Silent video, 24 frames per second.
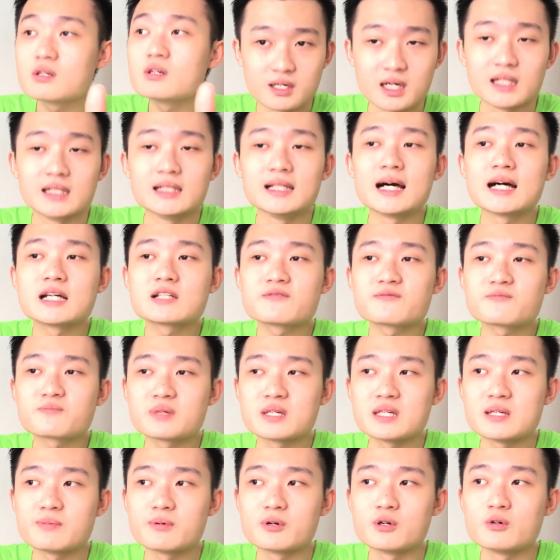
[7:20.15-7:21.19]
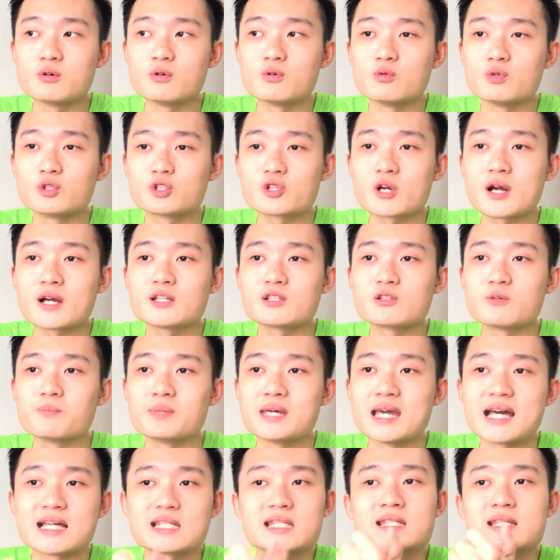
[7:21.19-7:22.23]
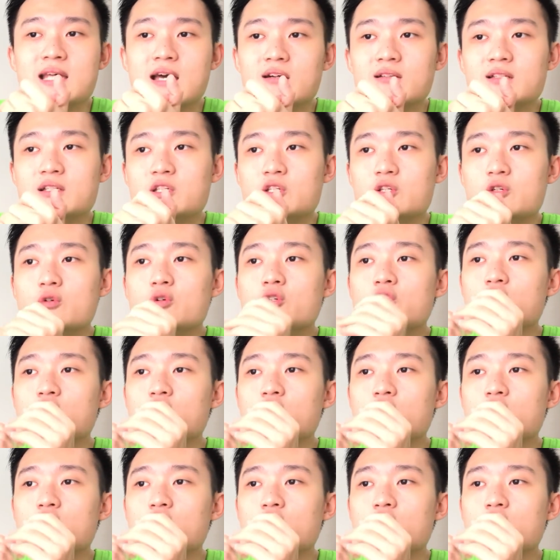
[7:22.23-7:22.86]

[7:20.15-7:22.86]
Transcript: A lot of people were trying to BS telling you